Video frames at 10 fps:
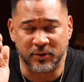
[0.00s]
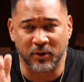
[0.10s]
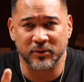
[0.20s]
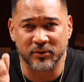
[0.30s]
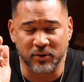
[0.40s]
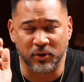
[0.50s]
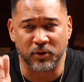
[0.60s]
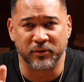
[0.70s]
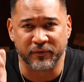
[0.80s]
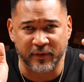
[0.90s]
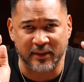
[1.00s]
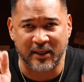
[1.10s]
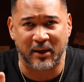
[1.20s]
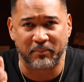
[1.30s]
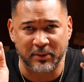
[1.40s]
Don't
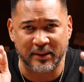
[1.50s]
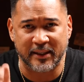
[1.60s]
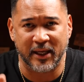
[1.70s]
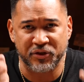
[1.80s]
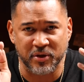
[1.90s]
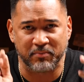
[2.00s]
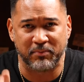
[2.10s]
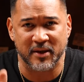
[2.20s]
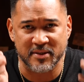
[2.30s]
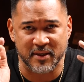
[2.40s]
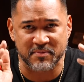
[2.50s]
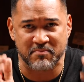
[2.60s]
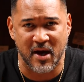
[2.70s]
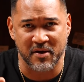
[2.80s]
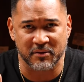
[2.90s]
overcomplicate your business
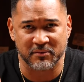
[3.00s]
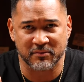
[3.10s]
model.